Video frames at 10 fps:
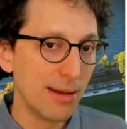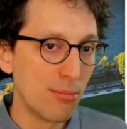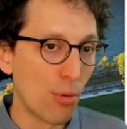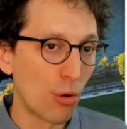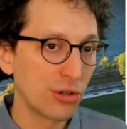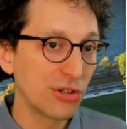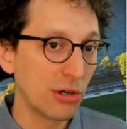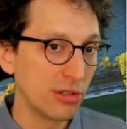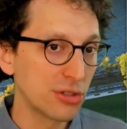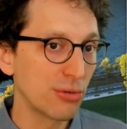more
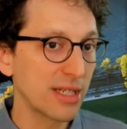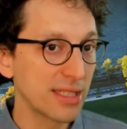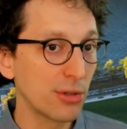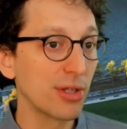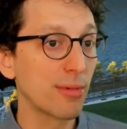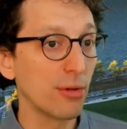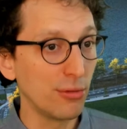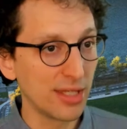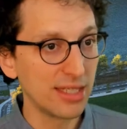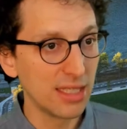turns to execute them, so you
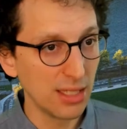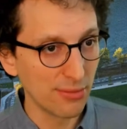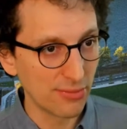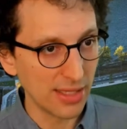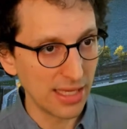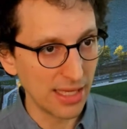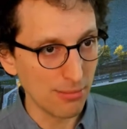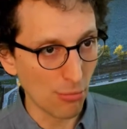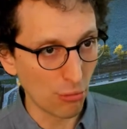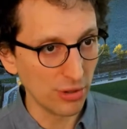can give
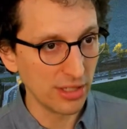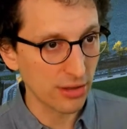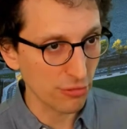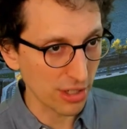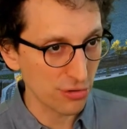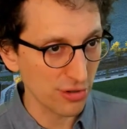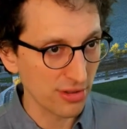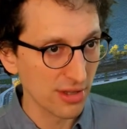more instructions.